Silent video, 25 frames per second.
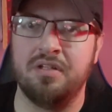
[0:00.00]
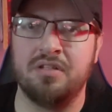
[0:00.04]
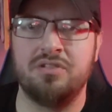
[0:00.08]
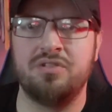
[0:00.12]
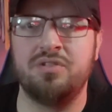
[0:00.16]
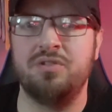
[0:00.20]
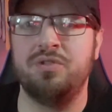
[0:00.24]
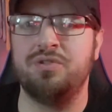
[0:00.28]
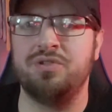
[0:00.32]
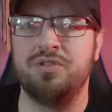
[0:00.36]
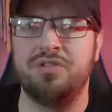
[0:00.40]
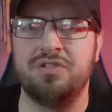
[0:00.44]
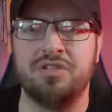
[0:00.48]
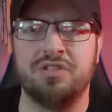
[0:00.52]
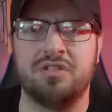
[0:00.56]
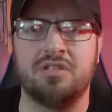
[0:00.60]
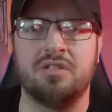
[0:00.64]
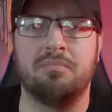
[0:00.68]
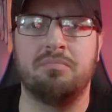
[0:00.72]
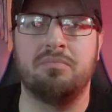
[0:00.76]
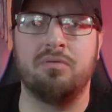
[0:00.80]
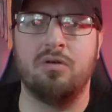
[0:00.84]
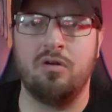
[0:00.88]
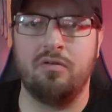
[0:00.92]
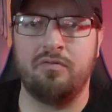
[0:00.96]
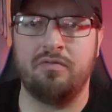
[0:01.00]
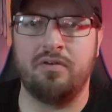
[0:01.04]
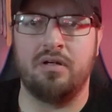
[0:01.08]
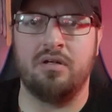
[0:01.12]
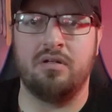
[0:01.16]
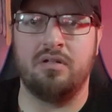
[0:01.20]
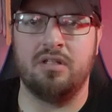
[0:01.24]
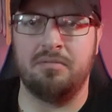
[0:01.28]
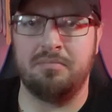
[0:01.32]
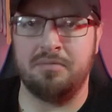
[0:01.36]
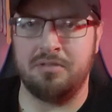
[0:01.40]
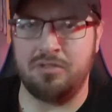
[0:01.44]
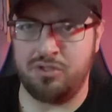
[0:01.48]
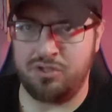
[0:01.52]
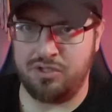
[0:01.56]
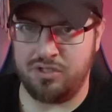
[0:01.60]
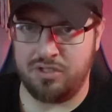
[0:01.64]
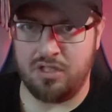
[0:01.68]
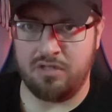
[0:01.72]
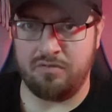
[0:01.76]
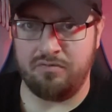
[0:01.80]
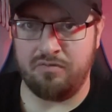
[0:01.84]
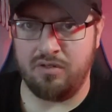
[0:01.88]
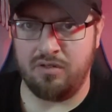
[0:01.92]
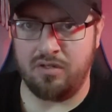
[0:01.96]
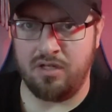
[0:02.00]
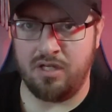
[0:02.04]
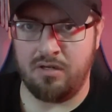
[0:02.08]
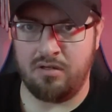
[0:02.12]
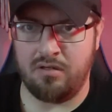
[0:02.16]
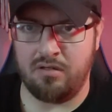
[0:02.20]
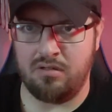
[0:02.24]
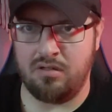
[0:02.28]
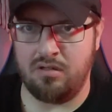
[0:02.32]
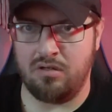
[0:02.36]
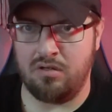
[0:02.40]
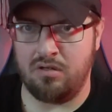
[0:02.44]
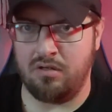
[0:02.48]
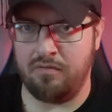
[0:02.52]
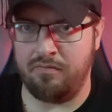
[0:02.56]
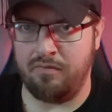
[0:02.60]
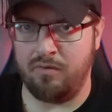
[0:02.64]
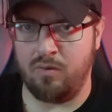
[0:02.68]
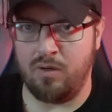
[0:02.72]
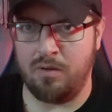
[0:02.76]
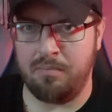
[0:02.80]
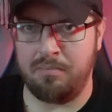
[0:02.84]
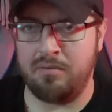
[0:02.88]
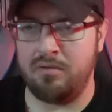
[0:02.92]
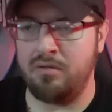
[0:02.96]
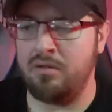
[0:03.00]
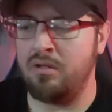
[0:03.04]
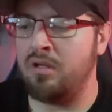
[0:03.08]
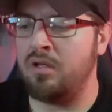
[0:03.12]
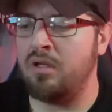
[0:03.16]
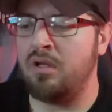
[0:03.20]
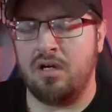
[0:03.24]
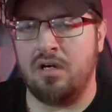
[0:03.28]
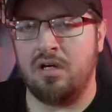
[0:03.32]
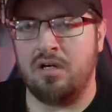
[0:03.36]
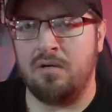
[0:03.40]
and it's usually just a profile image of the weapon.